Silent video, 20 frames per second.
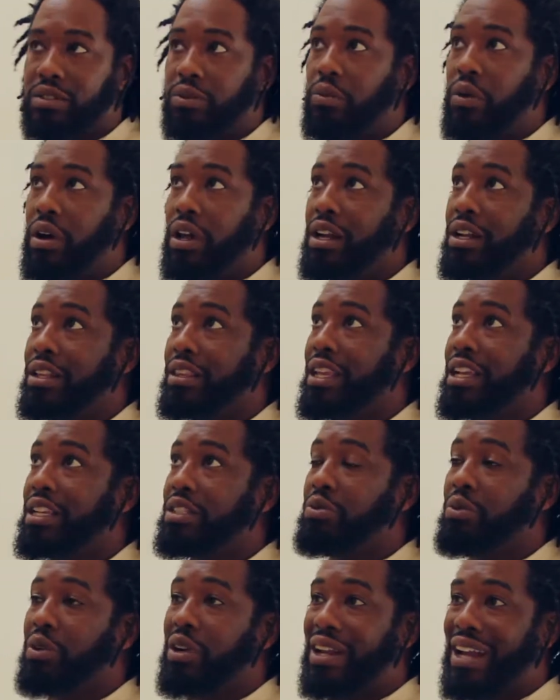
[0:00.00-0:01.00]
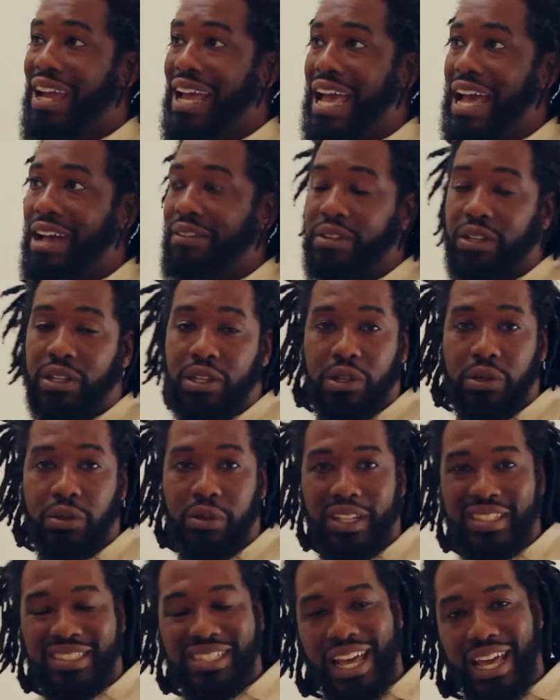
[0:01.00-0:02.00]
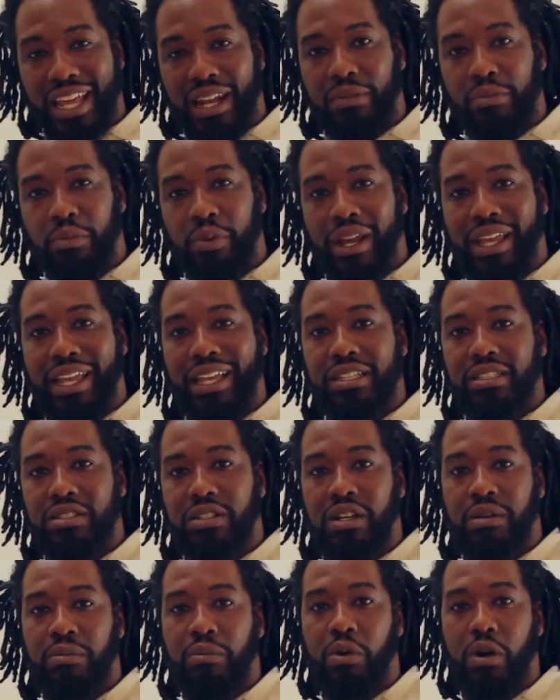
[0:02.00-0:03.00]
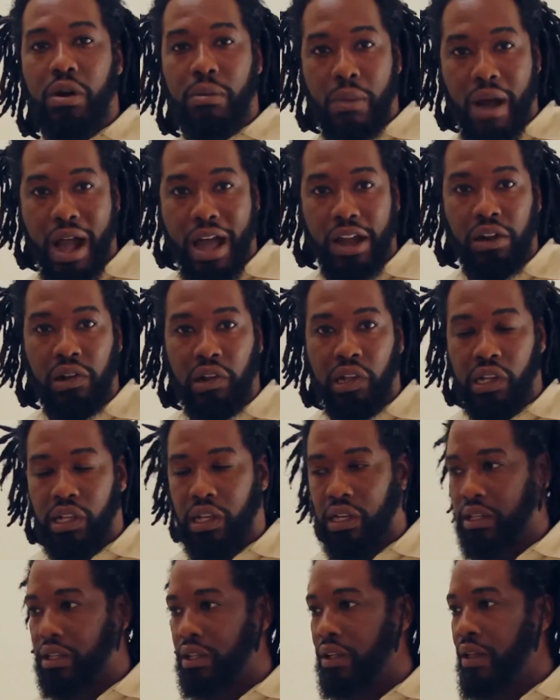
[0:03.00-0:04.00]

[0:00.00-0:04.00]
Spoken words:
one of the things we're going to have to do is kind of bring it to a more modern look.